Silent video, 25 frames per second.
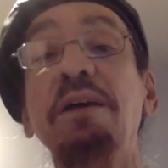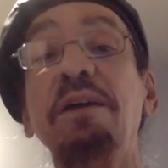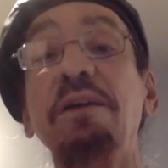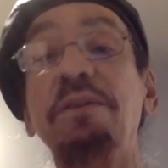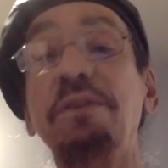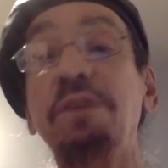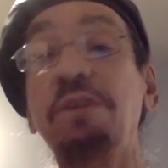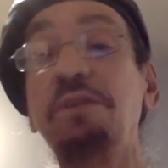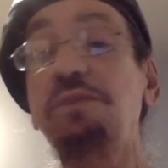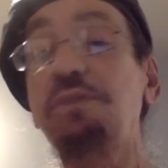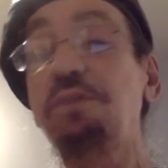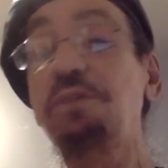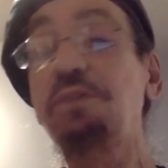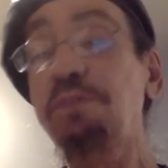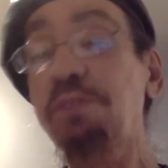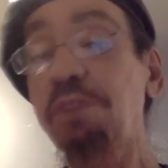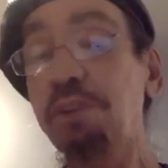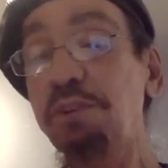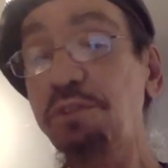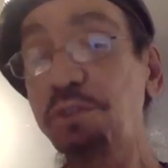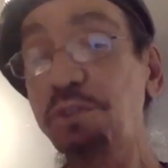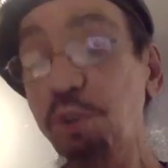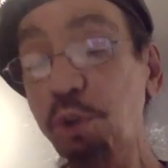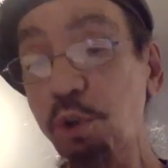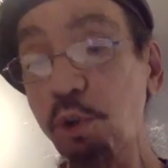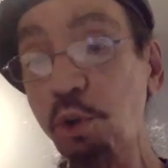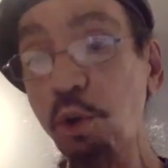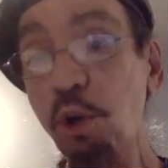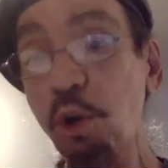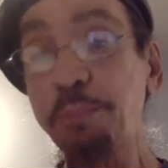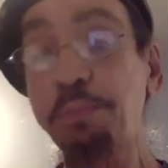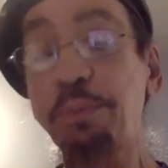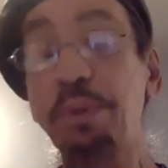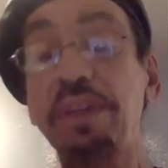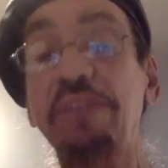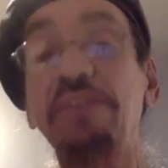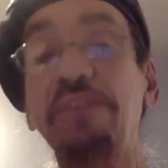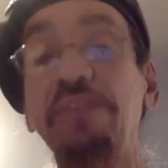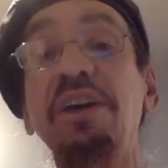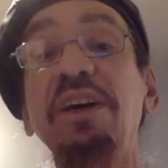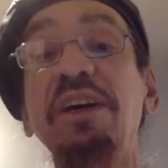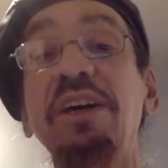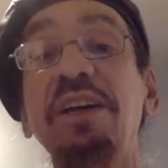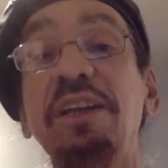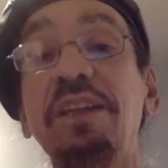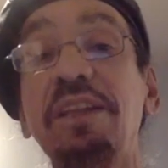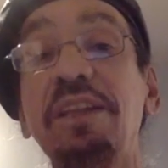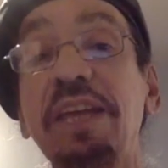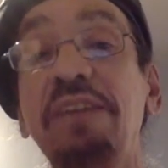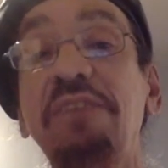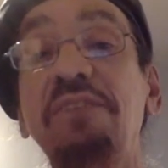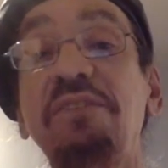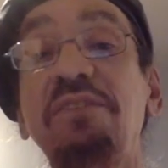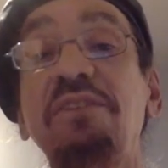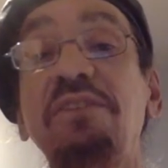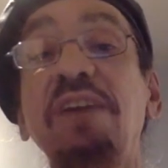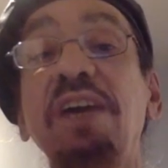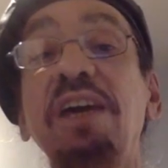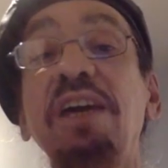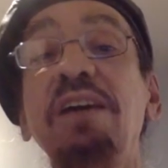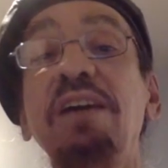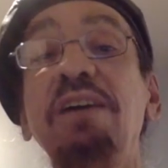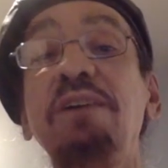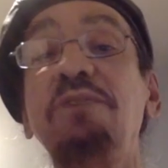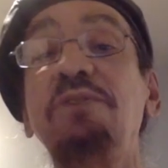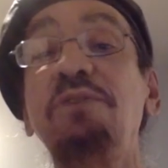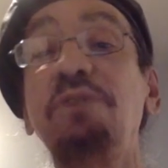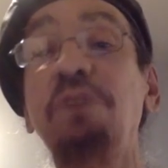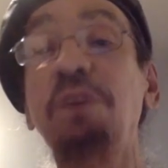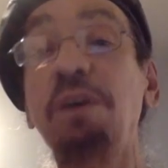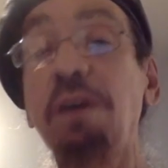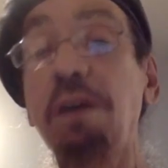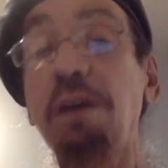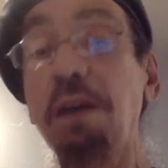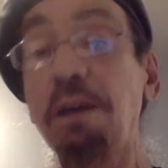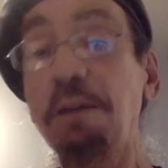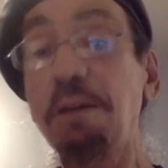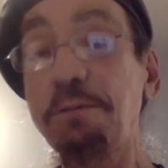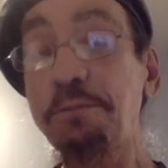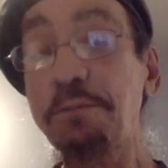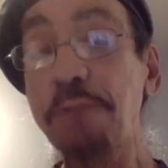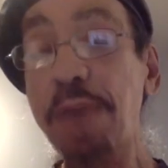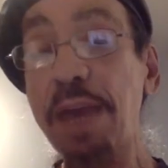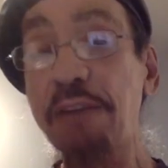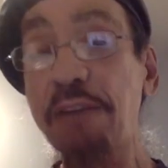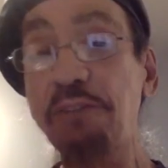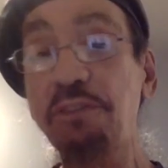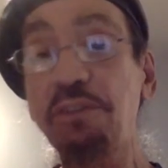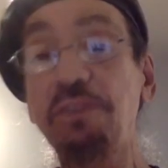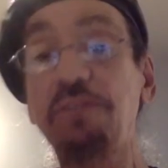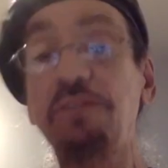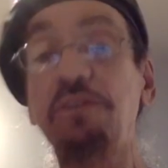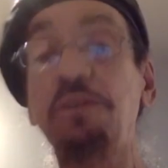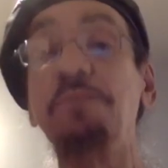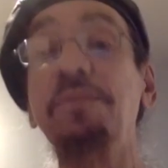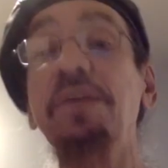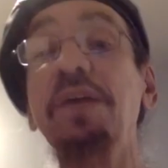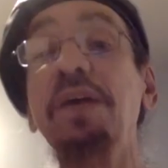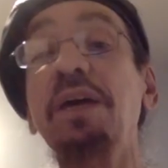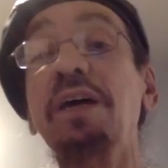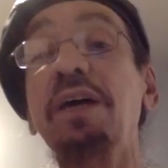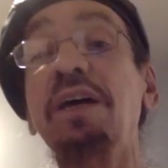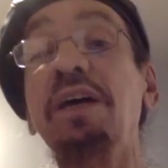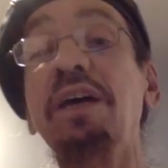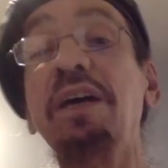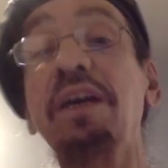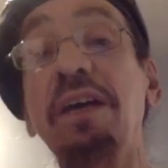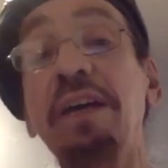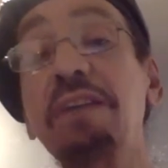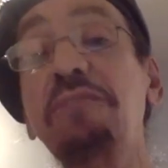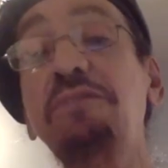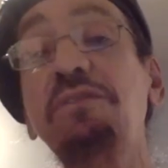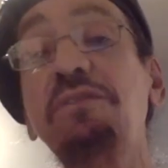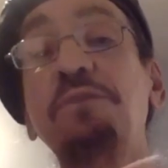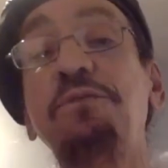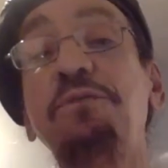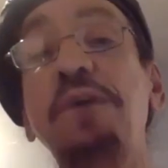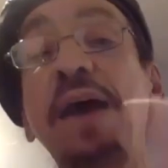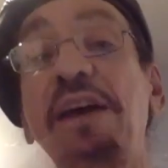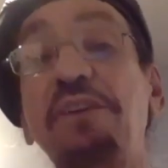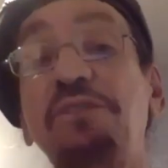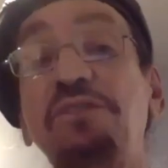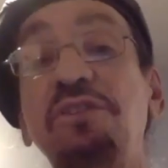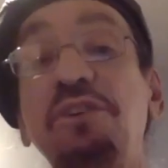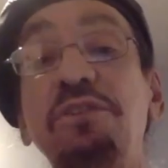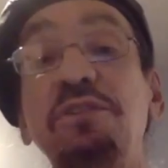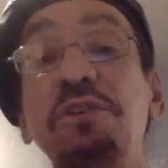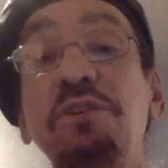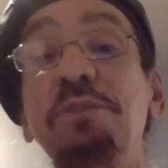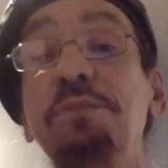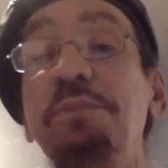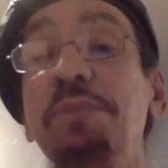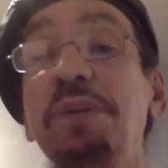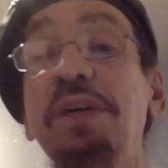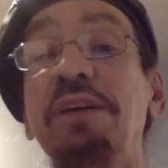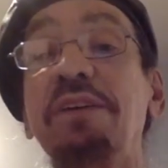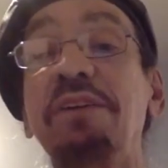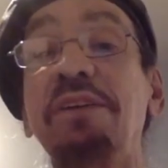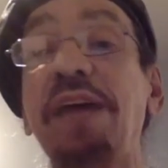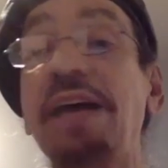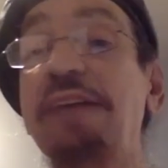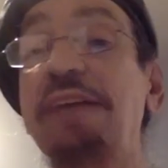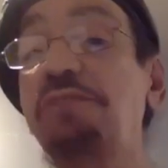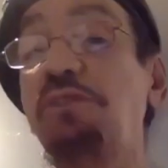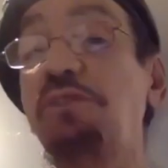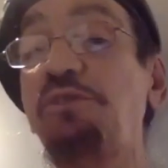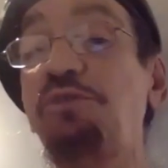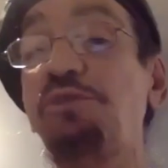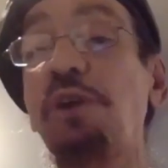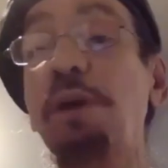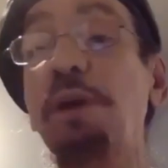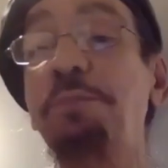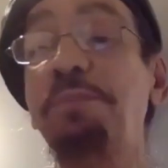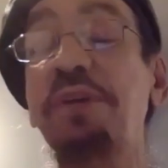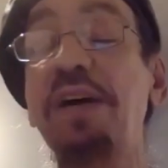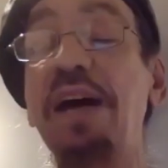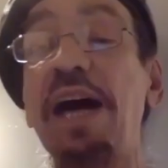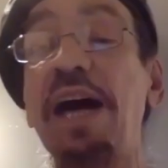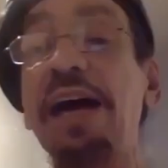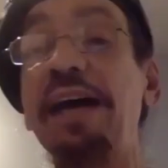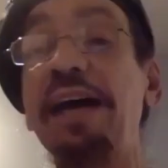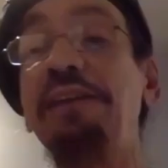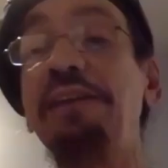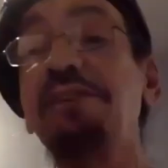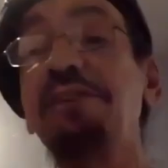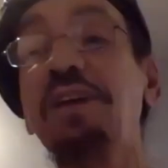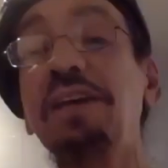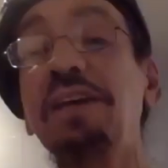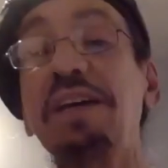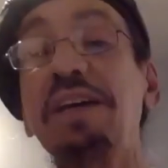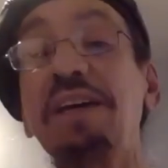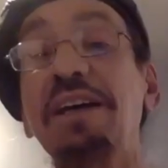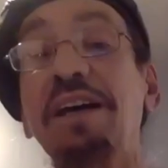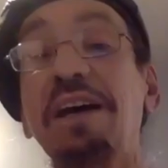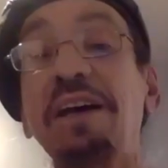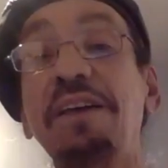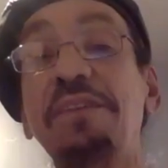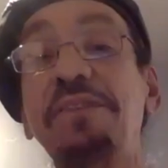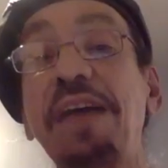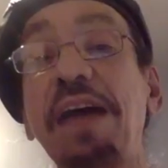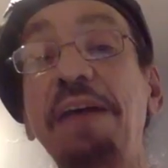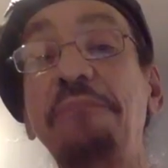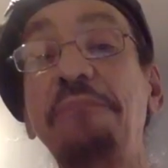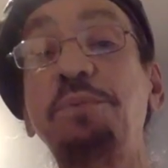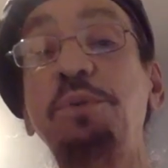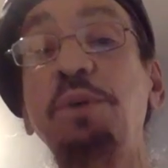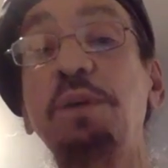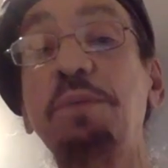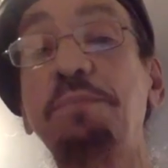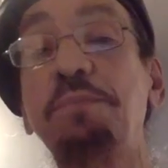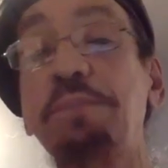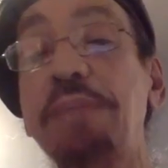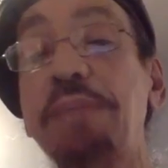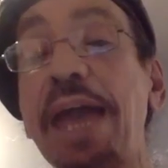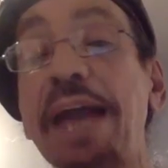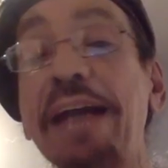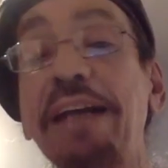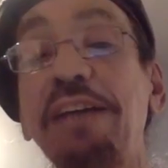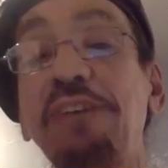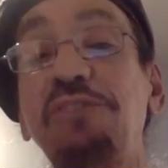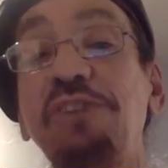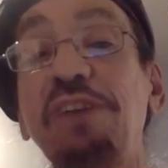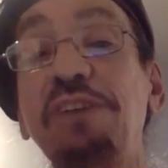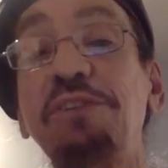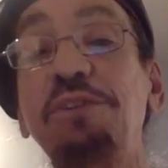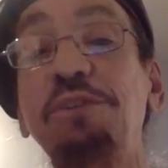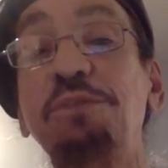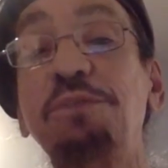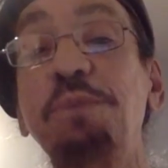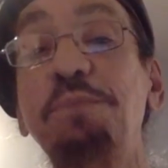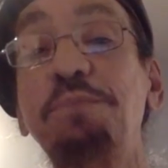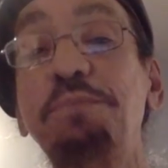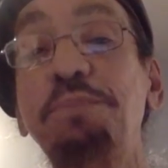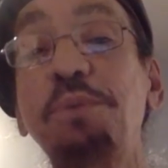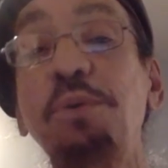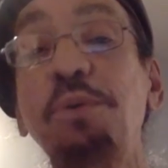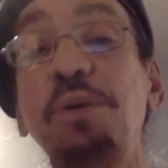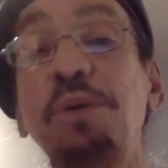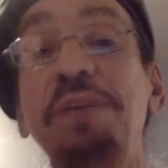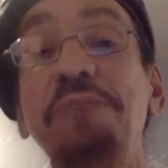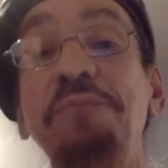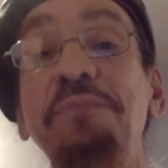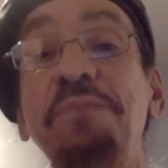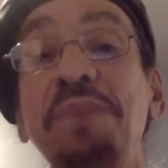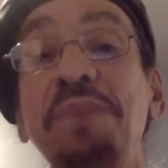This corporate late stage fascism. It's the fascism, not the Trump kind, that put Black Agenda Report